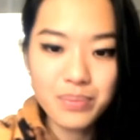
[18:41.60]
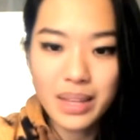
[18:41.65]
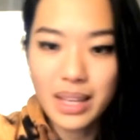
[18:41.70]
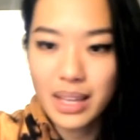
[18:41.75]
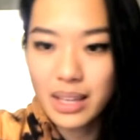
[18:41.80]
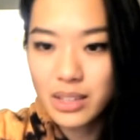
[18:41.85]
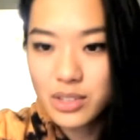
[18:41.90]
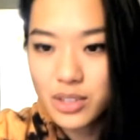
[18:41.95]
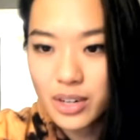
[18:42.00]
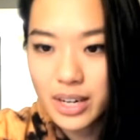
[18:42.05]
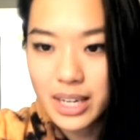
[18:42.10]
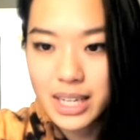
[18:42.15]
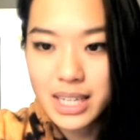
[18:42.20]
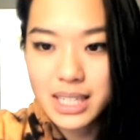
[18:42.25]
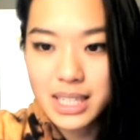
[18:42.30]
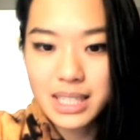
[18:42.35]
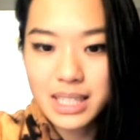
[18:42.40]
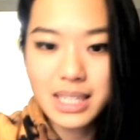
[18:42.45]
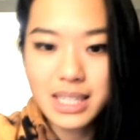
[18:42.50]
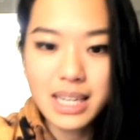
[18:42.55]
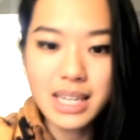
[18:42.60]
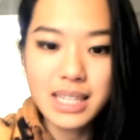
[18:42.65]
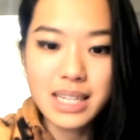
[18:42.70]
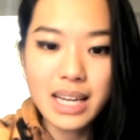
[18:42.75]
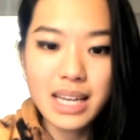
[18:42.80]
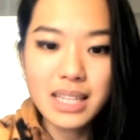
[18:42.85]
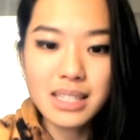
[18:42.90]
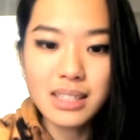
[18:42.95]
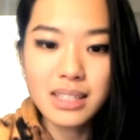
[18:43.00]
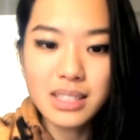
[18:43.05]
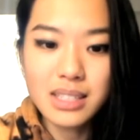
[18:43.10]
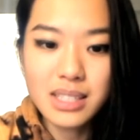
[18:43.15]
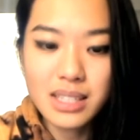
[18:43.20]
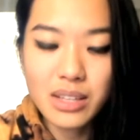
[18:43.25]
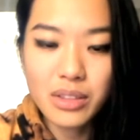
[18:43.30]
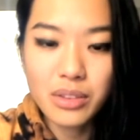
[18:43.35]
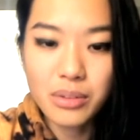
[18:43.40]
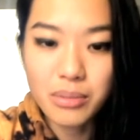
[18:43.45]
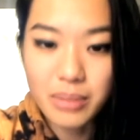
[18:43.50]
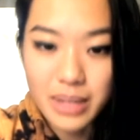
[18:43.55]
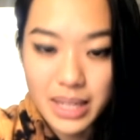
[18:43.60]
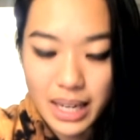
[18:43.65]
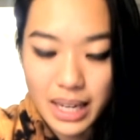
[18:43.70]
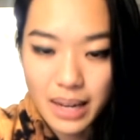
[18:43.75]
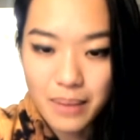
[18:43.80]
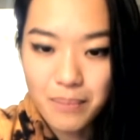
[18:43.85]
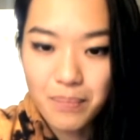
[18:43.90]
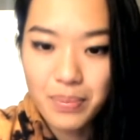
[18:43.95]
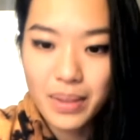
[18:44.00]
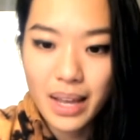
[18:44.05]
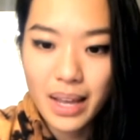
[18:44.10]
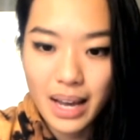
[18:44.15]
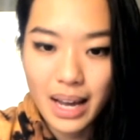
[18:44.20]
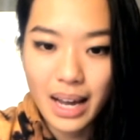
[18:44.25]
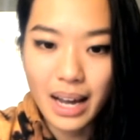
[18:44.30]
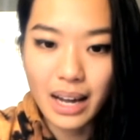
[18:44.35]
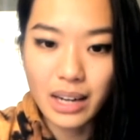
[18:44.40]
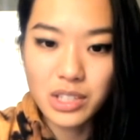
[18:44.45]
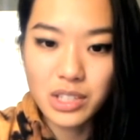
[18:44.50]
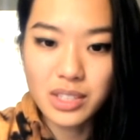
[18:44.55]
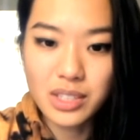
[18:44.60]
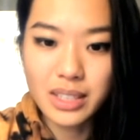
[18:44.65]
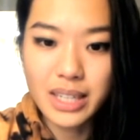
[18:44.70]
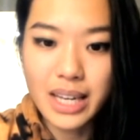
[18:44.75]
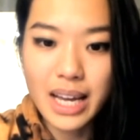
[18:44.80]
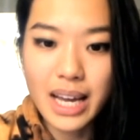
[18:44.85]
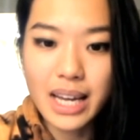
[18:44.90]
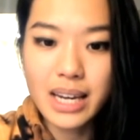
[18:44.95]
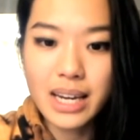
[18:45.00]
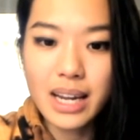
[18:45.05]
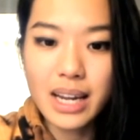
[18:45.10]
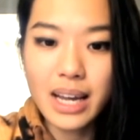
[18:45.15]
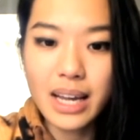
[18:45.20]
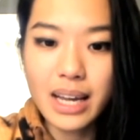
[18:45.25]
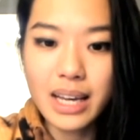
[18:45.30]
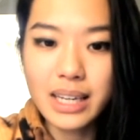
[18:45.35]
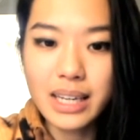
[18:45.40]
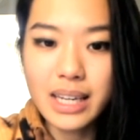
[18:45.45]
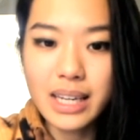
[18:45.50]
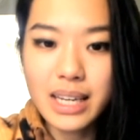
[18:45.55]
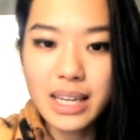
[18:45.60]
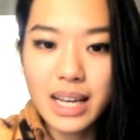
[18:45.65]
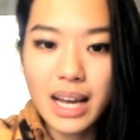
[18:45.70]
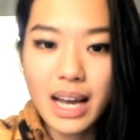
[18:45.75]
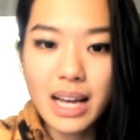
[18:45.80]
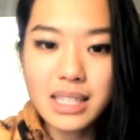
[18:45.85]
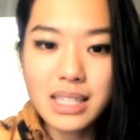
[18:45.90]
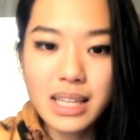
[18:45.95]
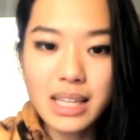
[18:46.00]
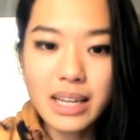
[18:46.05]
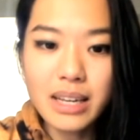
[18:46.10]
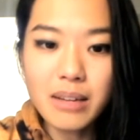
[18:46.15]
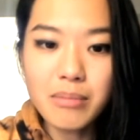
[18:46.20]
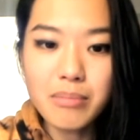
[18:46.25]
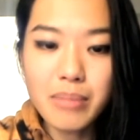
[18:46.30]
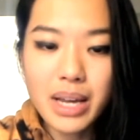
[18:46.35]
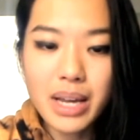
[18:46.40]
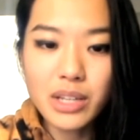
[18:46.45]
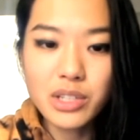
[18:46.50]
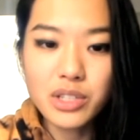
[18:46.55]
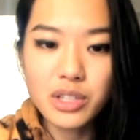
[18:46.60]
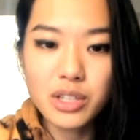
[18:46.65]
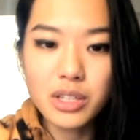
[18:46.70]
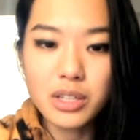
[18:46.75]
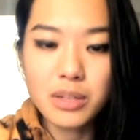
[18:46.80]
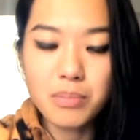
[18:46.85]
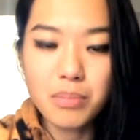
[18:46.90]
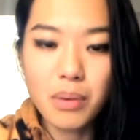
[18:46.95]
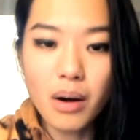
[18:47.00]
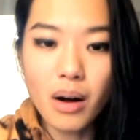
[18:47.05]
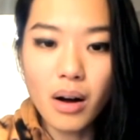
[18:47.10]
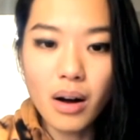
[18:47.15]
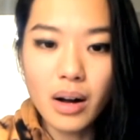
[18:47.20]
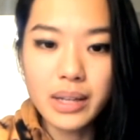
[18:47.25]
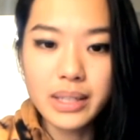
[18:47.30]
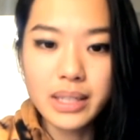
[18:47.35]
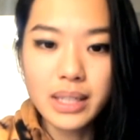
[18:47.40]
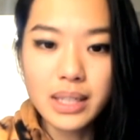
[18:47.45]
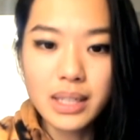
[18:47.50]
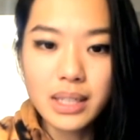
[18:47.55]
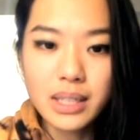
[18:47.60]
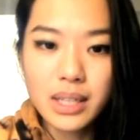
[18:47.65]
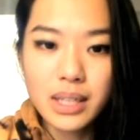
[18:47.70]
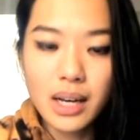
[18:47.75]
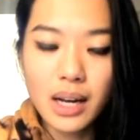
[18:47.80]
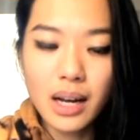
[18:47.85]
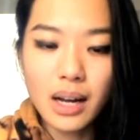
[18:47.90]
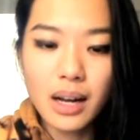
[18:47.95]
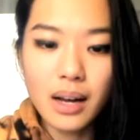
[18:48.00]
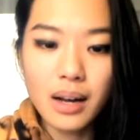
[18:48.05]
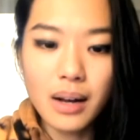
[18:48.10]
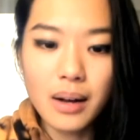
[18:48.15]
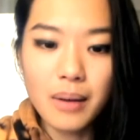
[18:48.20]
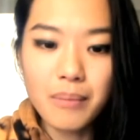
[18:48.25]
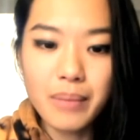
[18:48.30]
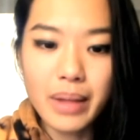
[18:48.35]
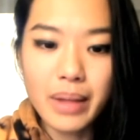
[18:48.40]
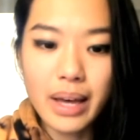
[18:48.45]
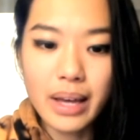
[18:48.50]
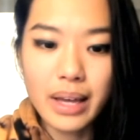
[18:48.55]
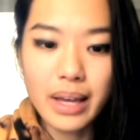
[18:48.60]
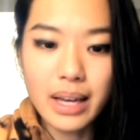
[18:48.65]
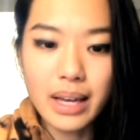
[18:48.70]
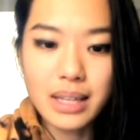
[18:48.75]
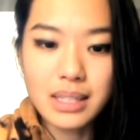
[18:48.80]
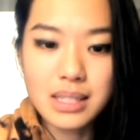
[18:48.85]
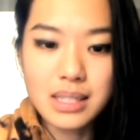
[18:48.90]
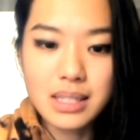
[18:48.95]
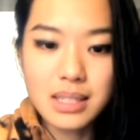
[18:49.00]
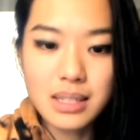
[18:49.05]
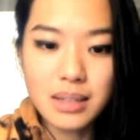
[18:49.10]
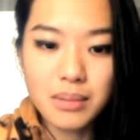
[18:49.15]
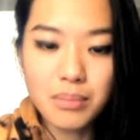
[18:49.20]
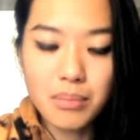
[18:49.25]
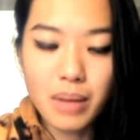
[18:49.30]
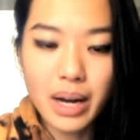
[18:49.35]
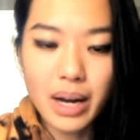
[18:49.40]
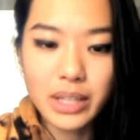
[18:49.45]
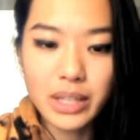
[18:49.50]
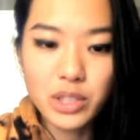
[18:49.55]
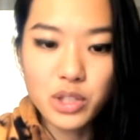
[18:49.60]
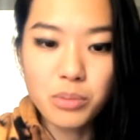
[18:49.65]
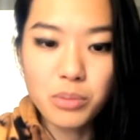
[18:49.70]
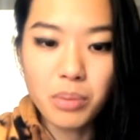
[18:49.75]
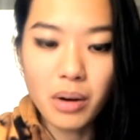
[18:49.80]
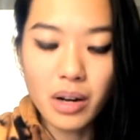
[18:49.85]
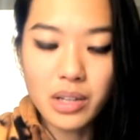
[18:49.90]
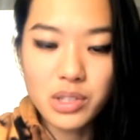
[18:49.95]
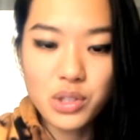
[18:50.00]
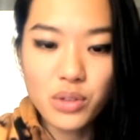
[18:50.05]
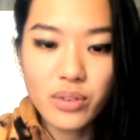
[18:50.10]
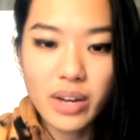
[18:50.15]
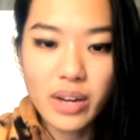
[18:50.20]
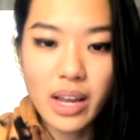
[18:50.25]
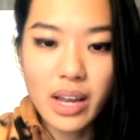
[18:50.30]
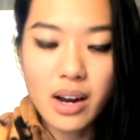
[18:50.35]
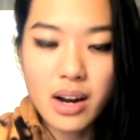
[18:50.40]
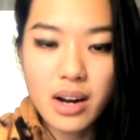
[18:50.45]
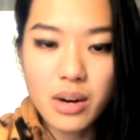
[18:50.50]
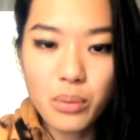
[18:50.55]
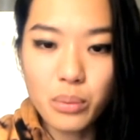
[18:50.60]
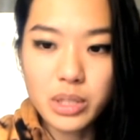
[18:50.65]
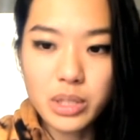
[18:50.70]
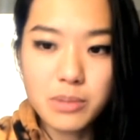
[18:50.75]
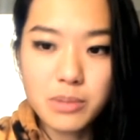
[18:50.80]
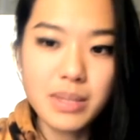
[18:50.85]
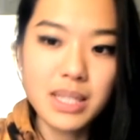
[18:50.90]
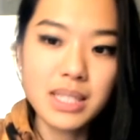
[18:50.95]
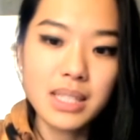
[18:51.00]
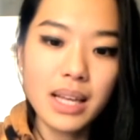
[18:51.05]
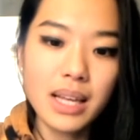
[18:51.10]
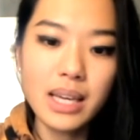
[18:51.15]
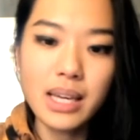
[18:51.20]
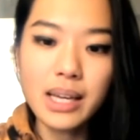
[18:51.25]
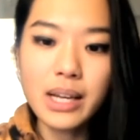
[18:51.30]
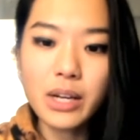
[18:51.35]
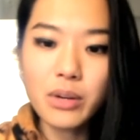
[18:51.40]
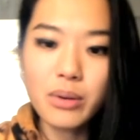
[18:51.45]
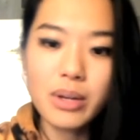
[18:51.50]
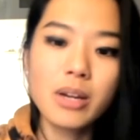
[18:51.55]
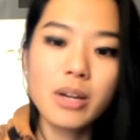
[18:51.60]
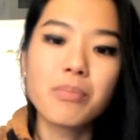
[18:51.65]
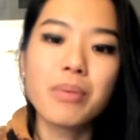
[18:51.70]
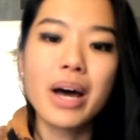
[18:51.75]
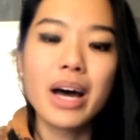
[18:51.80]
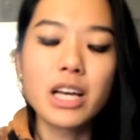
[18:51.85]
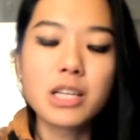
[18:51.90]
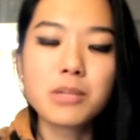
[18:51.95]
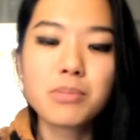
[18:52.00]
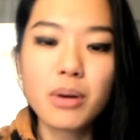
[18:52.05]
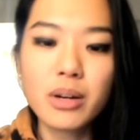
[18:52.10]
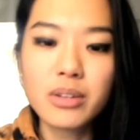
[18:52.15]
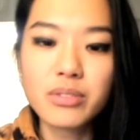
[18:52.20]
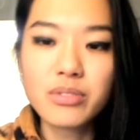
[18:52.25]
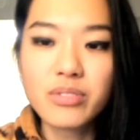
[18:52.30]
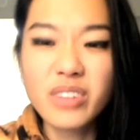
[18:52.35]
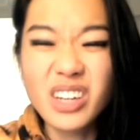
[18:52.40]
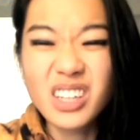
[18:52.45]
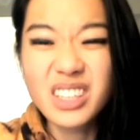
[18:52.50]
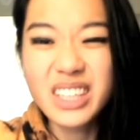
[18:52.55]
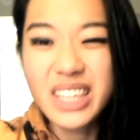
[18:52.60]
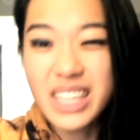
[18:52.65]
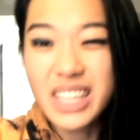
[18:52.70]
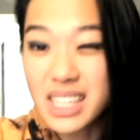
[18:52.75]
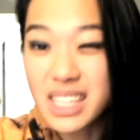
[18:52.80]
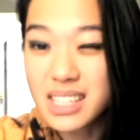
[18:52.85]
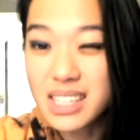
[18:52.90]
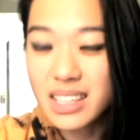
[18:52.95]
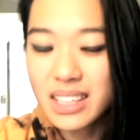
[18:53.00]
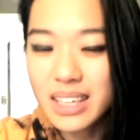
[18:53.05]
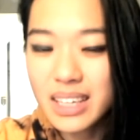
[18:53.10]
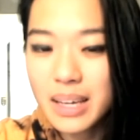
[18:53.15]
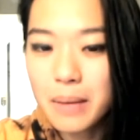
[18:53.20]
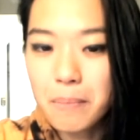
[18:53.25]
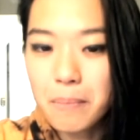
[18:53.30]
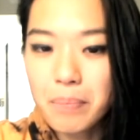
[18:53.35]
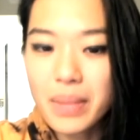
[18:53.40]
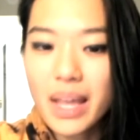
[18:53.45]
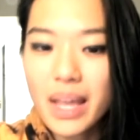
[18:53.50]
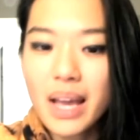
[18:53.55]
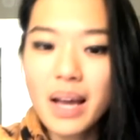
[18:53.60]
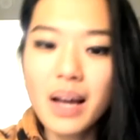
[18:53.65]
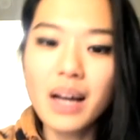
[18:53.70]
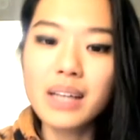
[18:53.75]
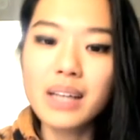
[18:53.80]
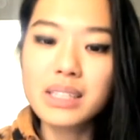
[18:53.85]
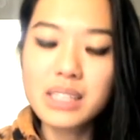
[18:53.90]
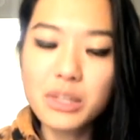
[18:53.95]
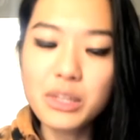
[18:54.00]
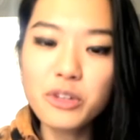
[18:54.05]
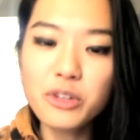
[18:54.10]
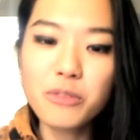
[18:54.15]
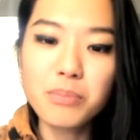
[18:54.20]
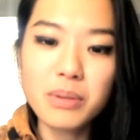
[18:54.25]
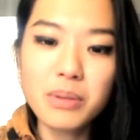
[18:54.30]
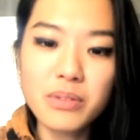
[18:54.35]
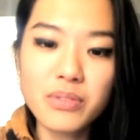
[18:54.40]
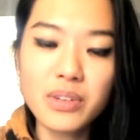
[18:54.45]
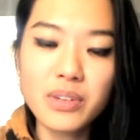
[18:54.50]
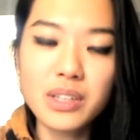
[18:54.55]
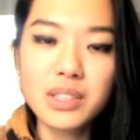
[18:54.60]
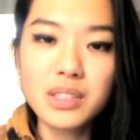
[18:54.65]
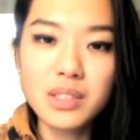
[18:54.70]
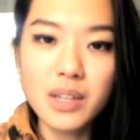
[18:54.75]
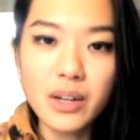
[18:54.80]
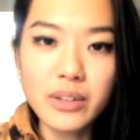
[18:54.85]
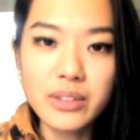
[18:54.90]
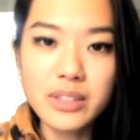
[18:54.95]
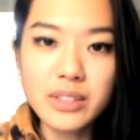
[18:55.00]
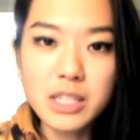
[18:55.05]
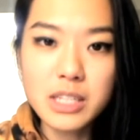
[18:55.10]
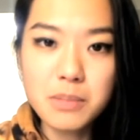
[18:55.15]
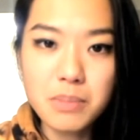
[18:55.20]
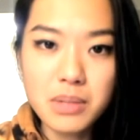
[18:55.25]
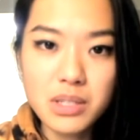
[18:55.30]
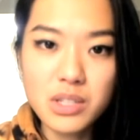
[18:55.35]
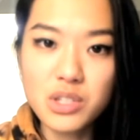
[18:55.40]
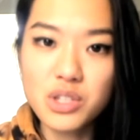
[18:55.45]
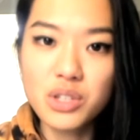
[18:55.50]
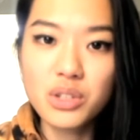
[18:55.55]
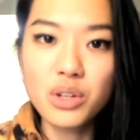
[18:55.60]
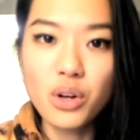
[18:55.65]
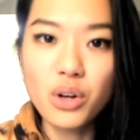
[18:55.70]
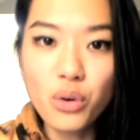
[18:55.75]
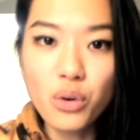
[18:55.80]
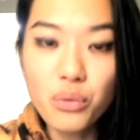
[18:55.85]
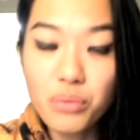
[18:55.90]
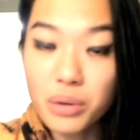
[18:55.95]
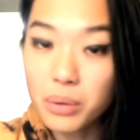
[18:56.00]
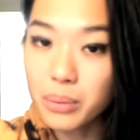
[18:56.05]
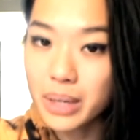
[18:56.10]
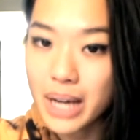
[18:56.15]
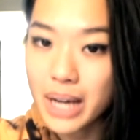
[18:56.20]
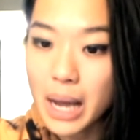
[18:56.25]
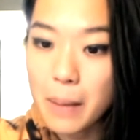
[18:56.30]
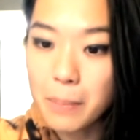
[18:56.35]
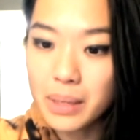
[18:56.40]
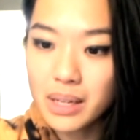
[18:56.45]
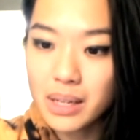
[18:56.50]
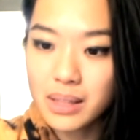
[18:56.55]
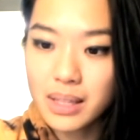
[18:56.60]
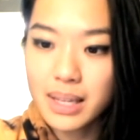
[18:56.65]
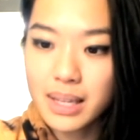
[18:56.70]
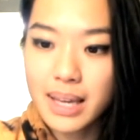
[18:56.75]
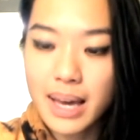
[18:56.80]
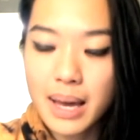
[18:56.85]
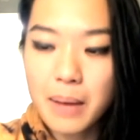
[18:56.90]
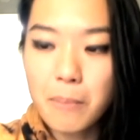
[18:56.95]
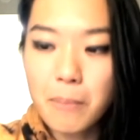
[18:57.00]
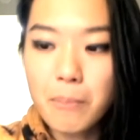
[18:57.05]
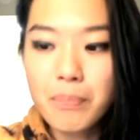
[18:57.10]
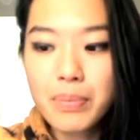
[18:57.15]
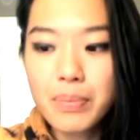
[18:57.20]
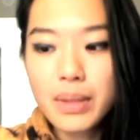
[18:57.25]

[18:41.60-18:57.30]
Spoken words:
sorry, he takes on c3, actually. And he has like a major pawn against my two pawns over here, which means that he can create a pass pawn fairly easily. I still would have preferred to go into this position over what happened in the game,